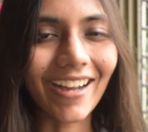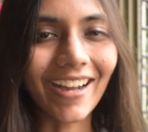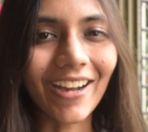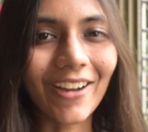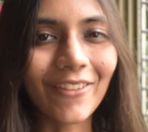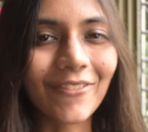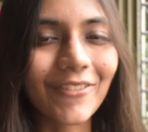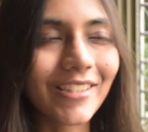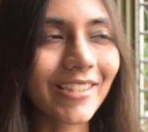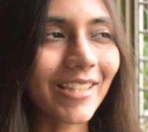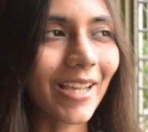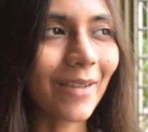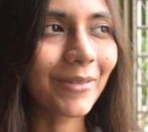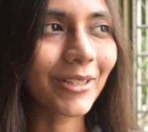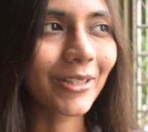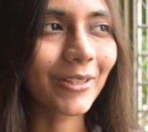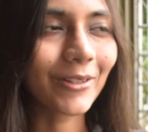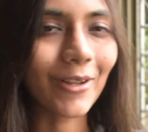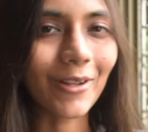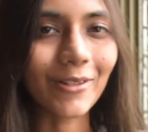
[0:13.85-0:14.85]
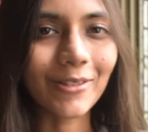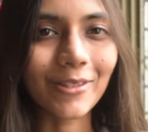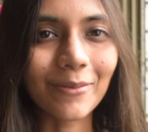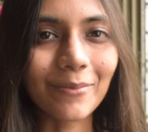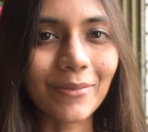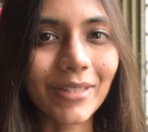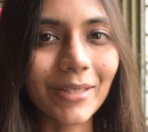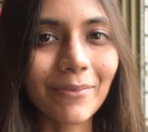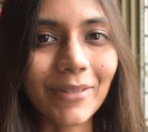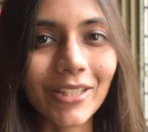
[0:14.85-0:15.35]
Uh, for some, it could
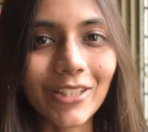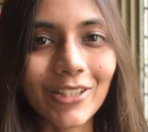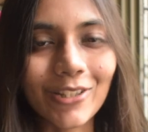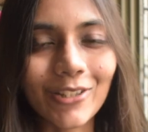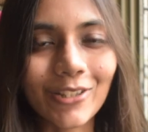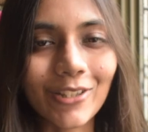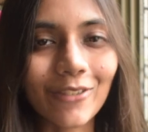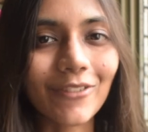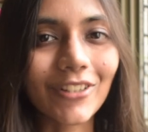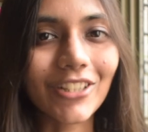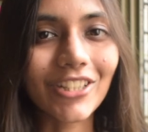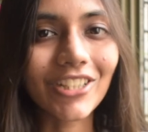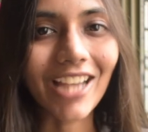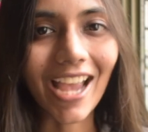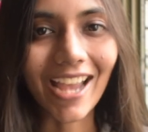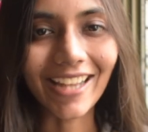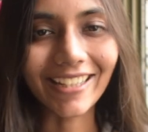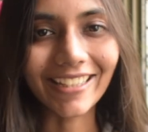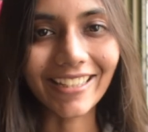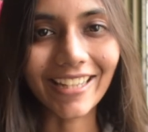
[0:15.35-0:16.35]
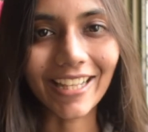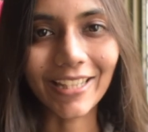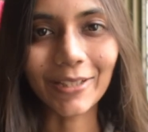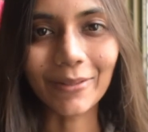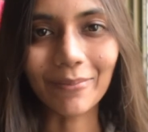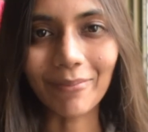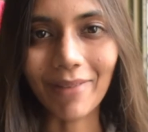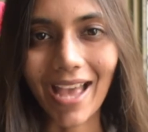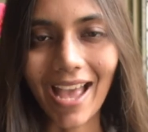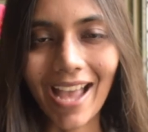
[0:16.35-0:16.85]
also be pictures of a shiny
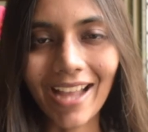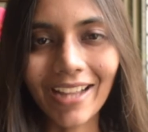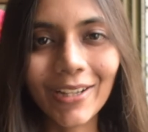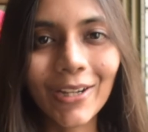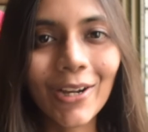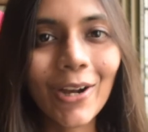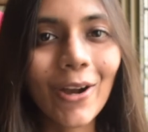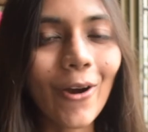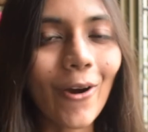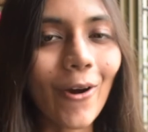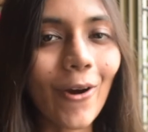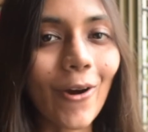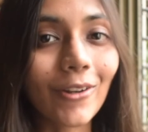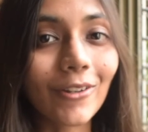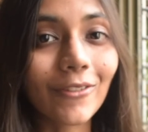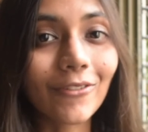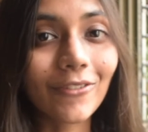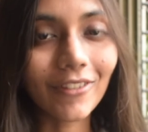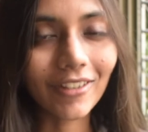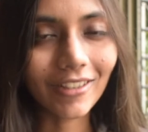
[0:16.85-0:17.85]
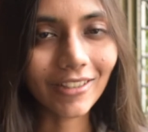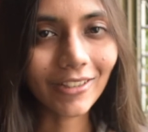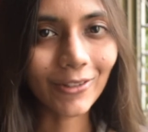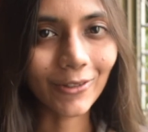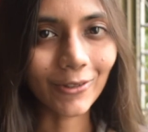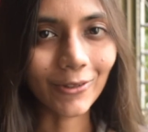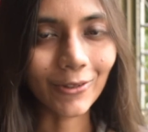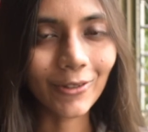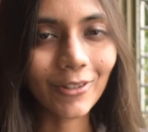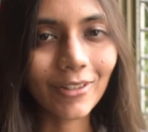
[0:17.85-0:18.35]
leather bag or a fur
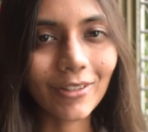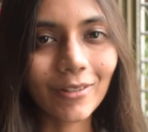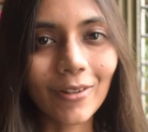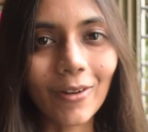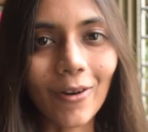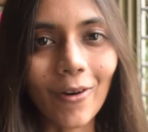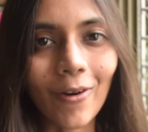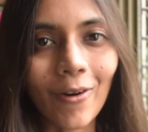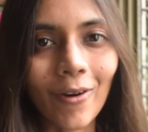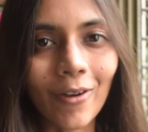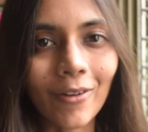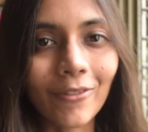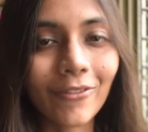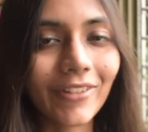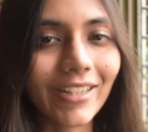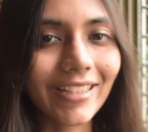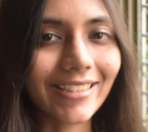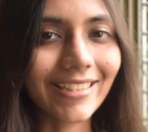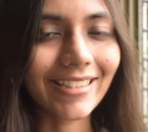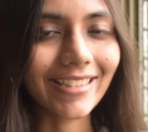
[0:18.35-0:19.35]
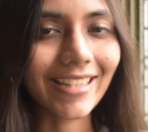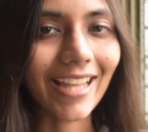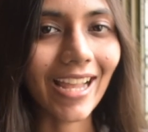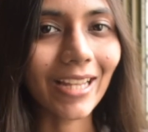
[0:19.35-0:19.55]
coat, or phrases